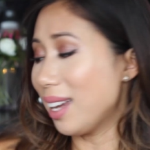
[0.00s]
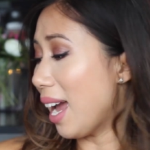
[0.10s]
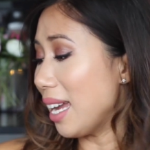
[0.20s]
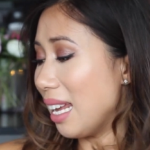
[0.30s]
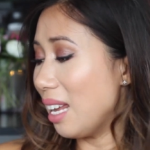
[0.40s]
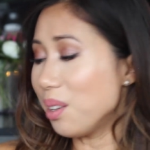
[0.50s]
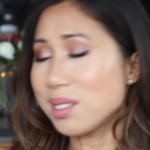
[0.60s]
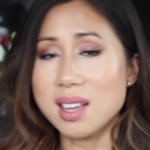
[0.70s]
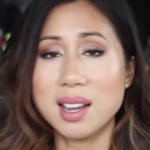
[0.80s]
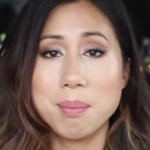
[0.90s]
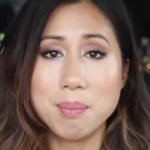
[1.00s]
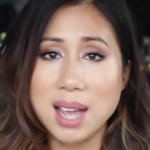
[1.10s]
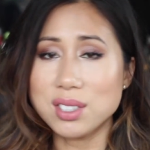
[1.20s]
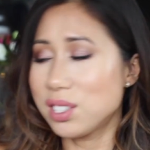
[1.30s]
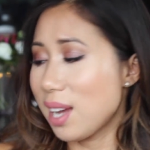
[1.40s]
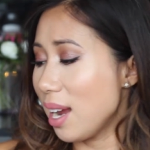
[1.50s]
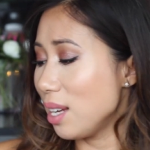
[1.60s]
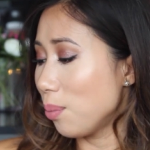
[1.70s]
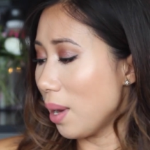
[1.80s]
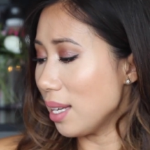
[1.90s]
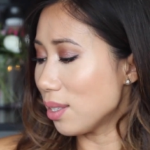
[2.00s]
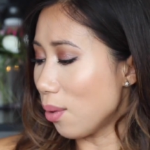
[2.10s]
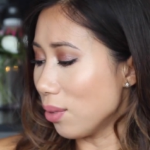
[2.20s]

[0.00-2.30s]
Again, it looks like a matte shade when it's